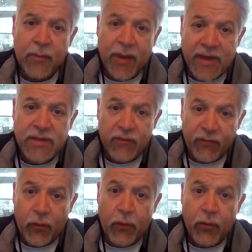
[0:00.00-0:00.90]

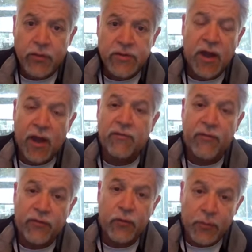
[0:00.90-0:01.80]
basketfuls of
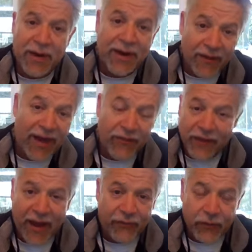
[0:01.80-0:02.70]
food being
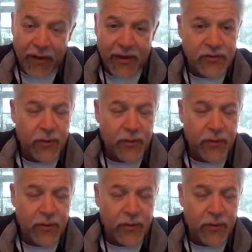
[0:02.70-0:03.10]
left after that.